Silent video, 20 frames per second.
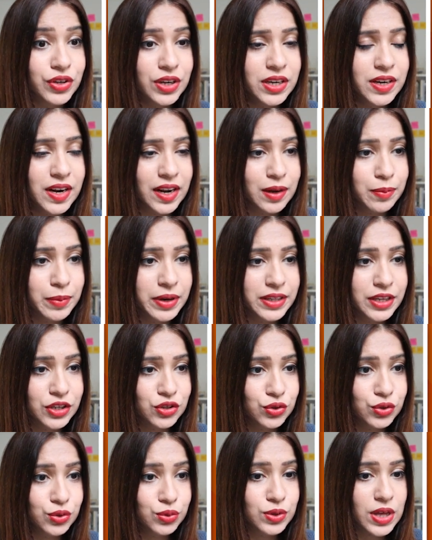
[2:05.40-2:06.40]
really recommend
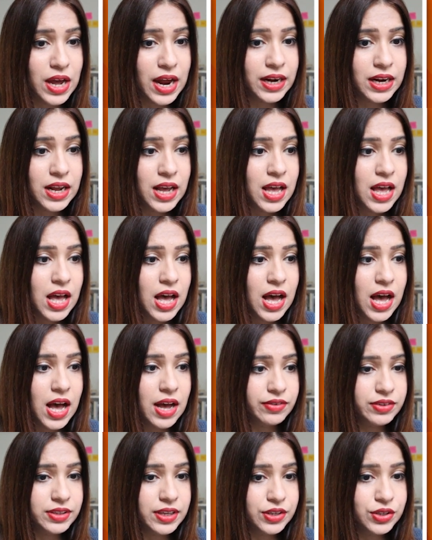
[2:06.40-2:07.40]
that you do that.
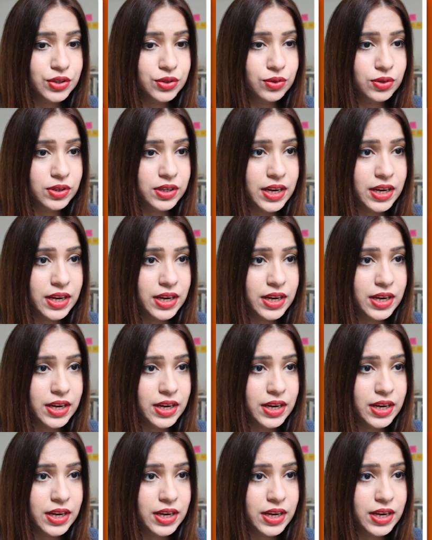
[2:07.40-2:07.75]
After that, you go